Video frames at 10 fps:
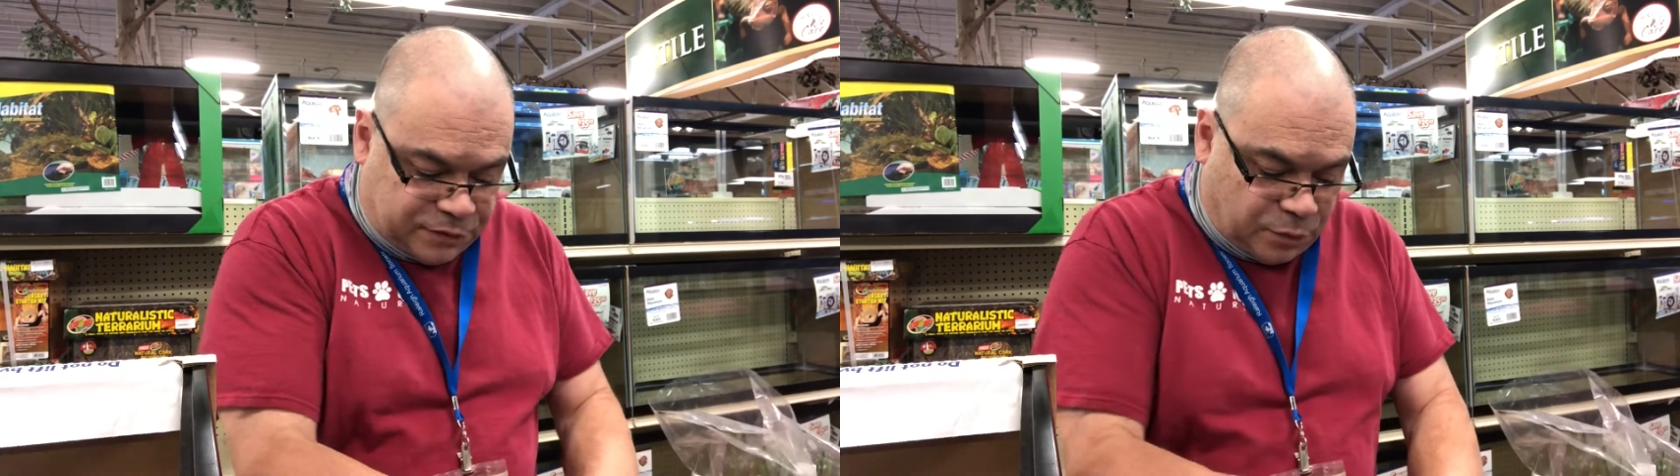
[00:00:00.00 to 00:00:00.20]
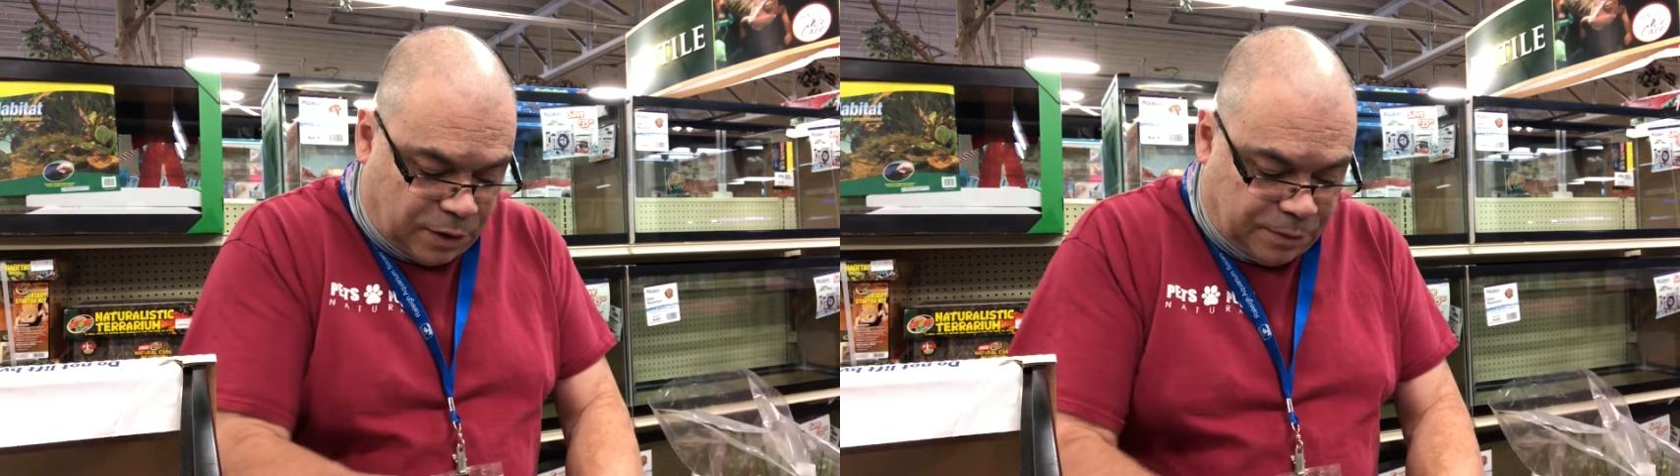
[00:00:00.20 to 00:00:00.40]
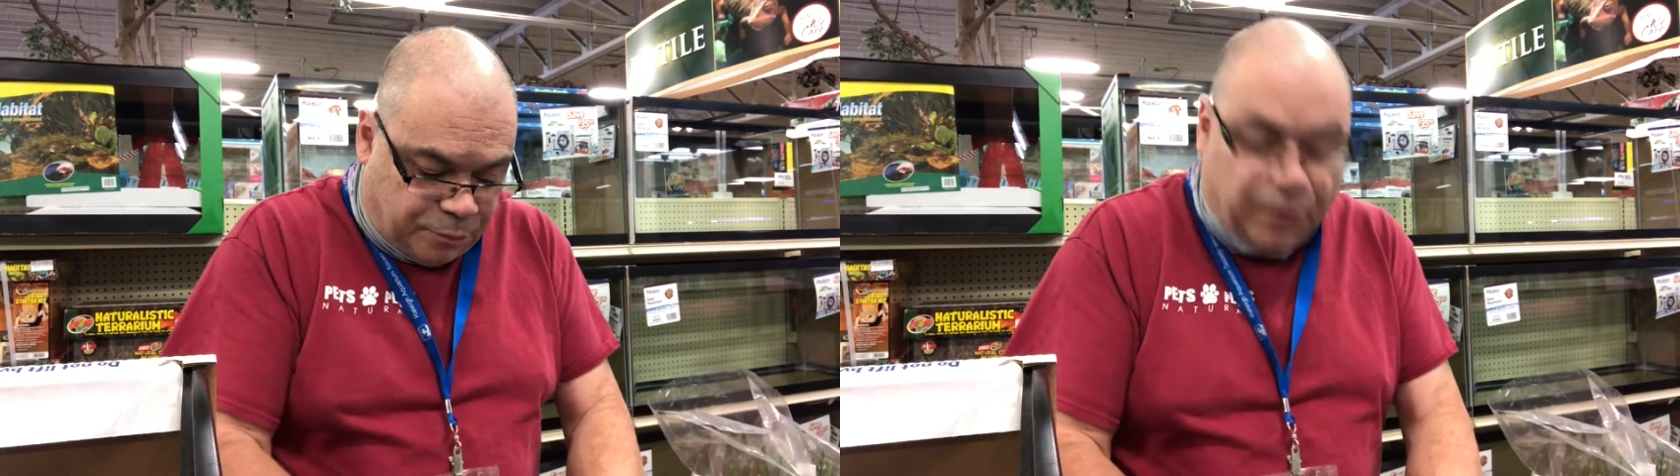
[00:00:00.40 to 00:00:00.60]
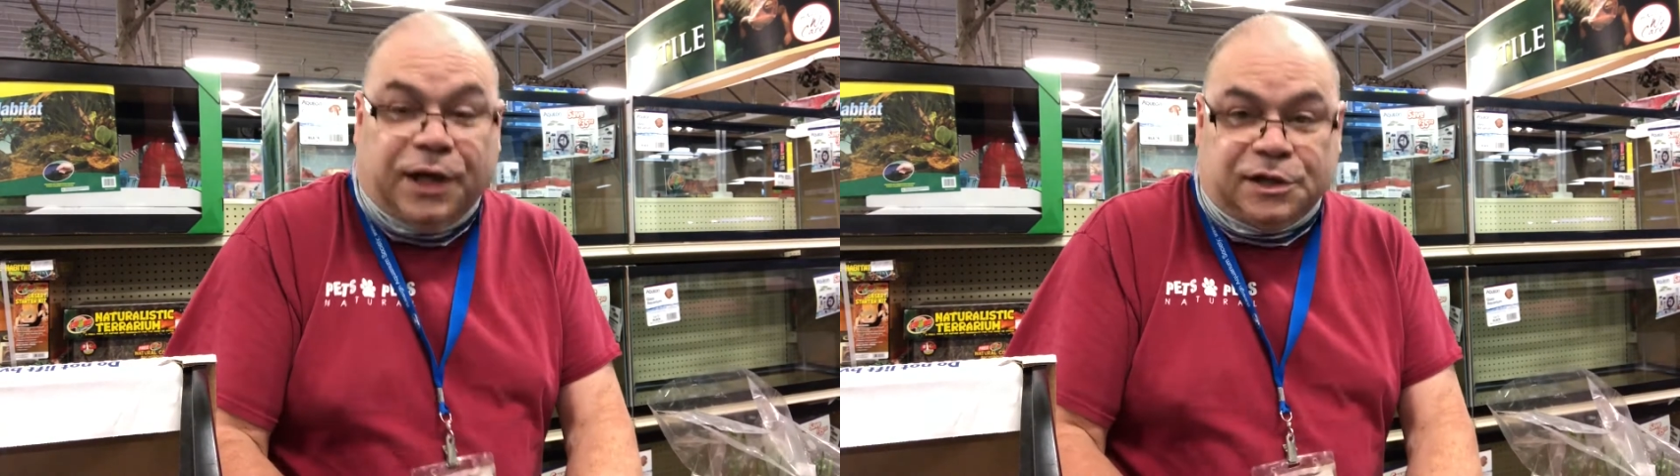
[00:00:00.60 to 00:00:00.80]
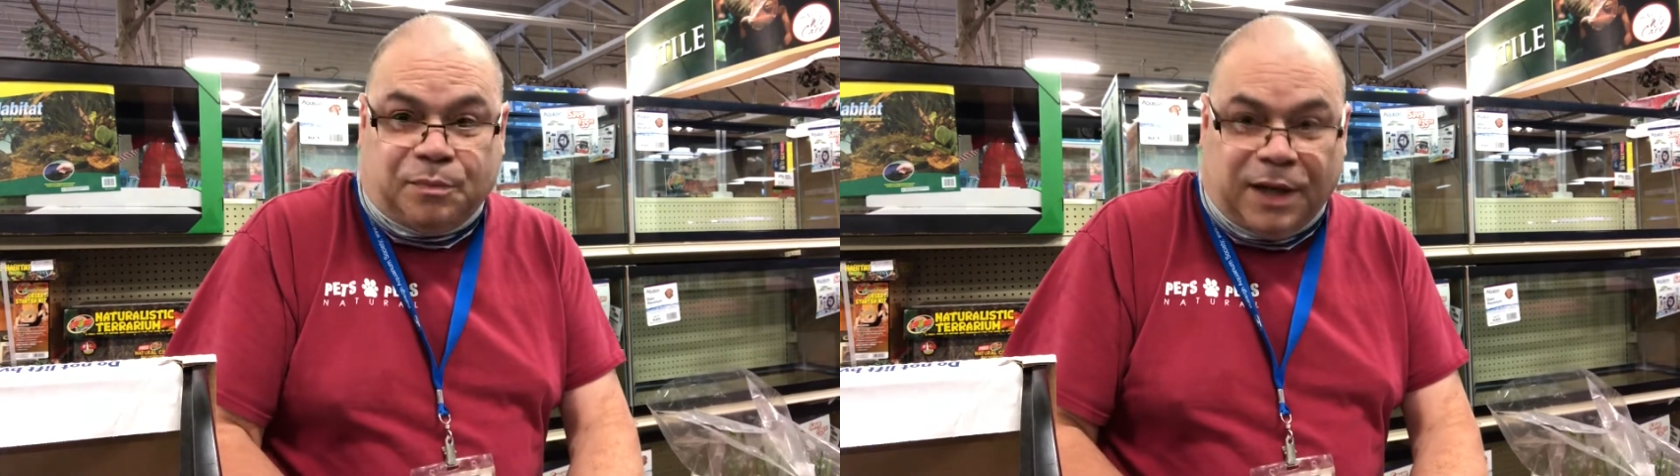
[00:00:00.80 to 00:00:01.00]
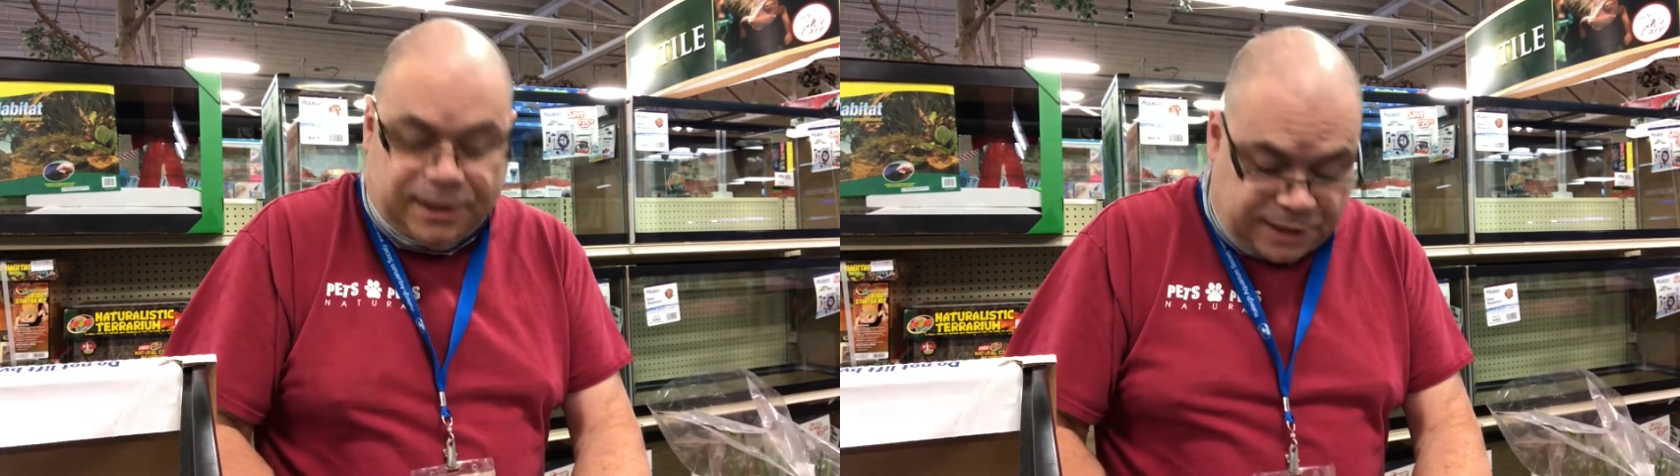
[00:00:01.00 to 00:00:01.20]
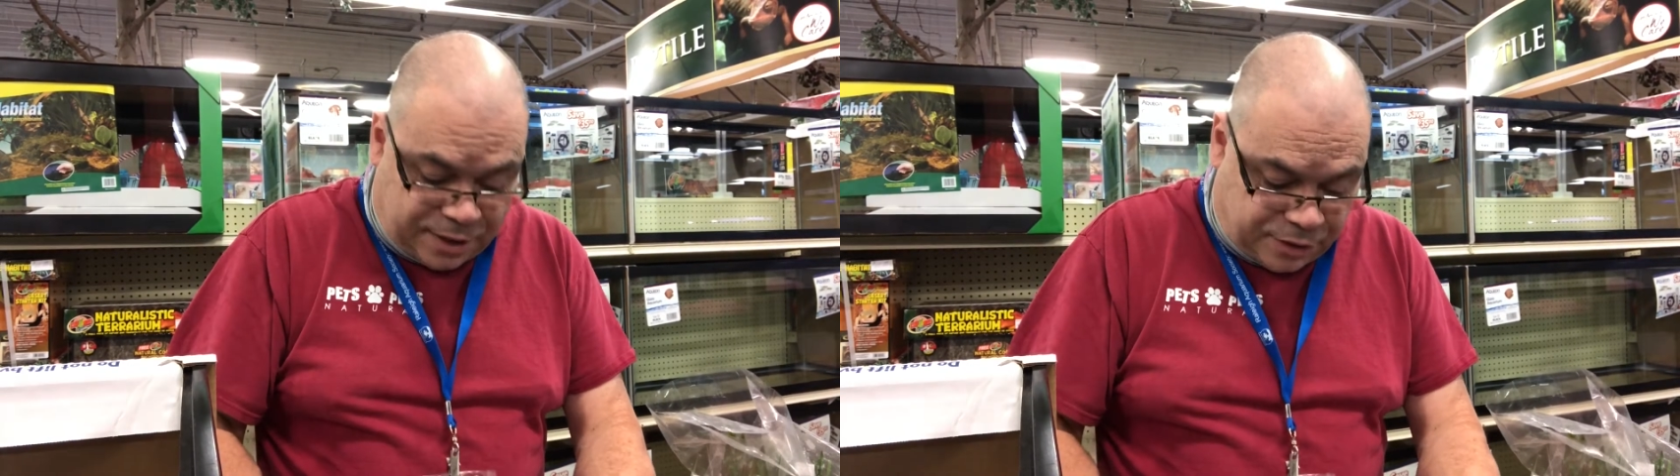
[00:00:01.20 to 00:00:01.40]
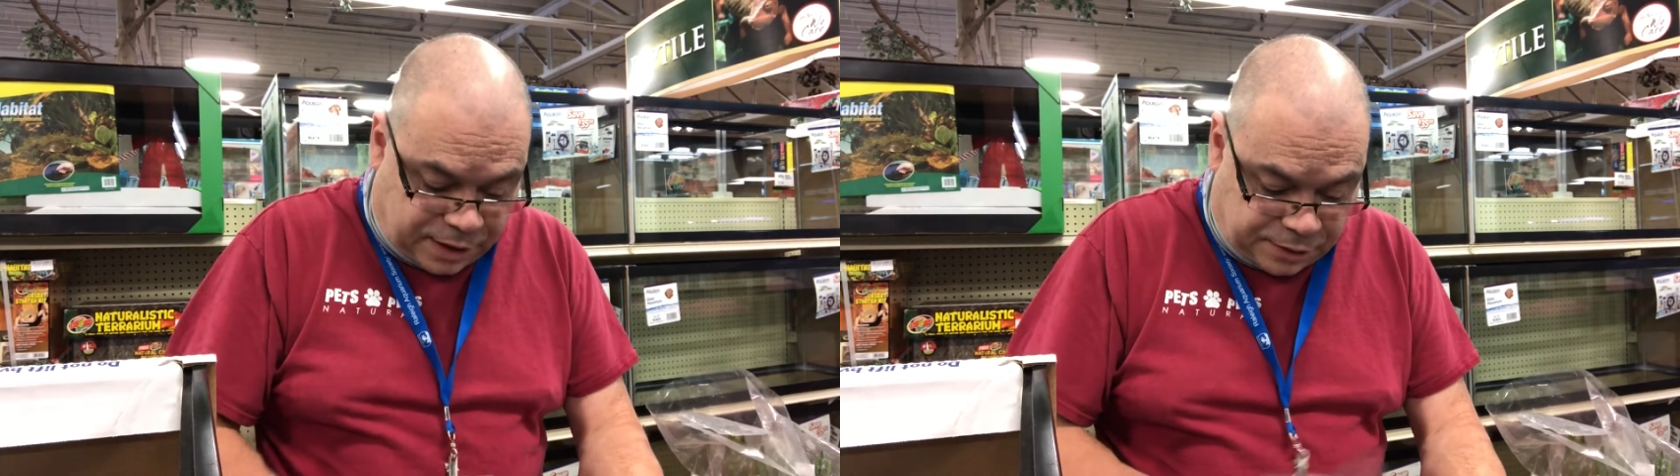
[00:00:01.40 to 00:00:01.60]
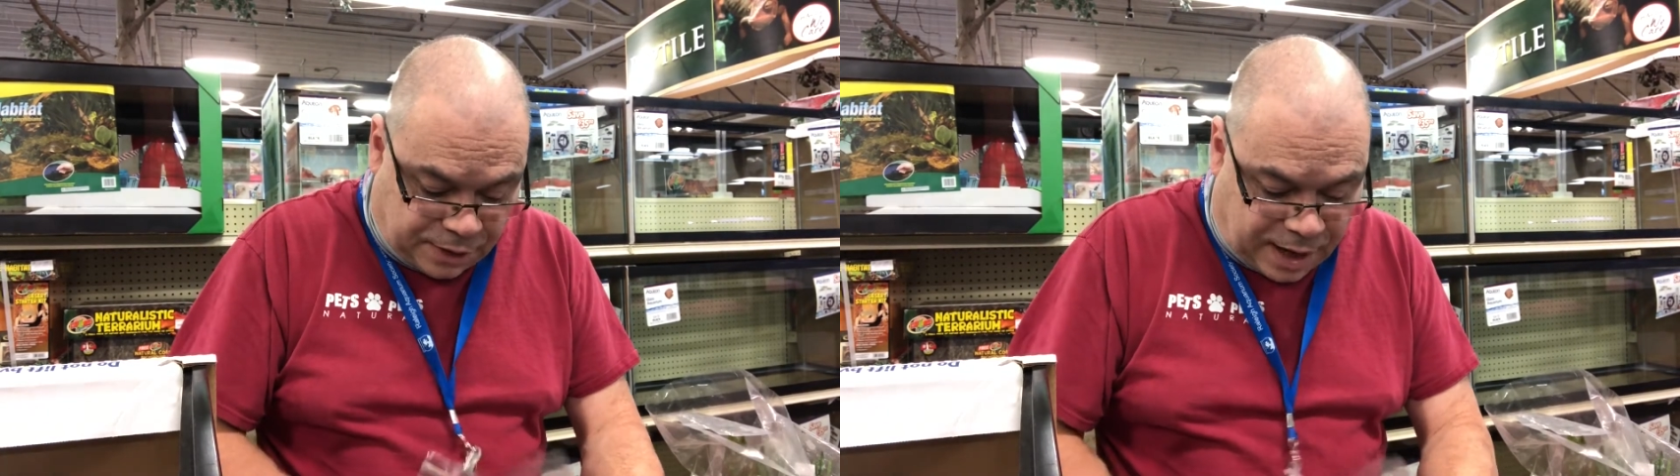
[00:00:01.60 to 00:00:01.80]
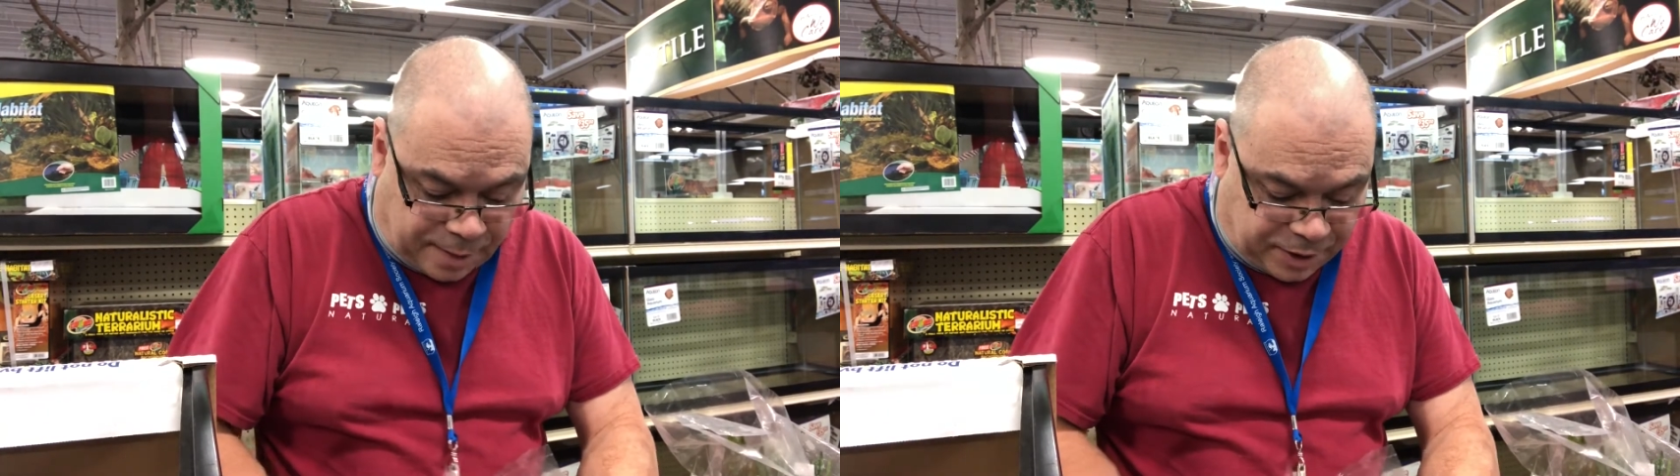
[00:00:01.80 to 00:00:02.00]
one of the prettiest plants, I think, in the
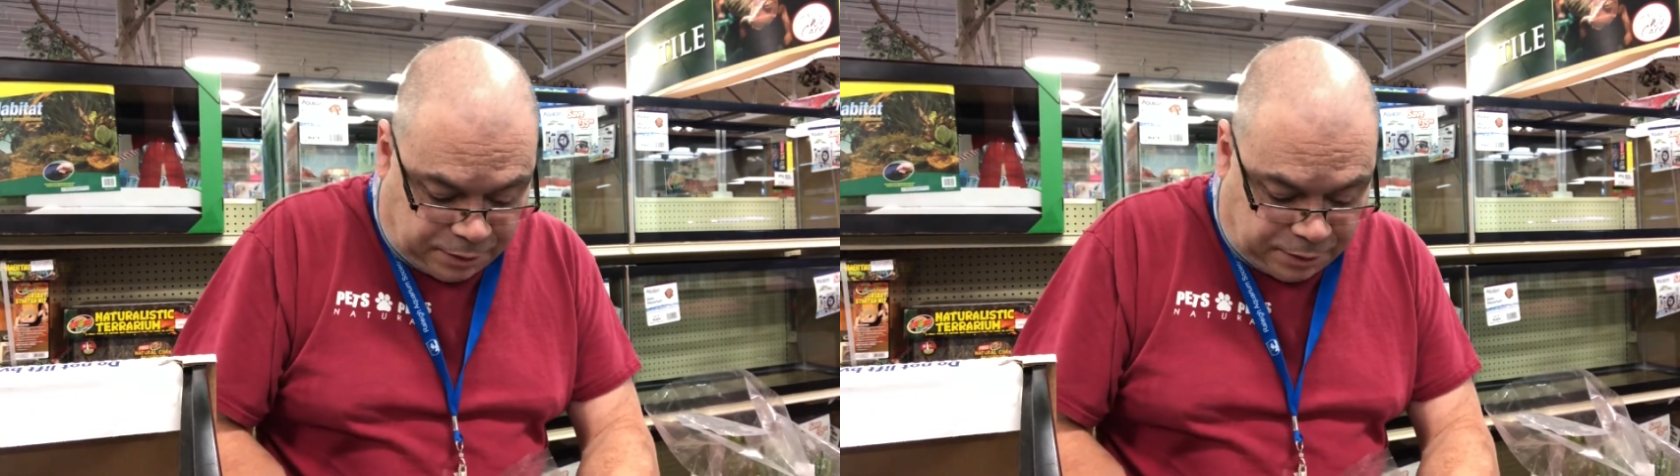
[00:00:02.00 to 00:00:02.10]
hobby.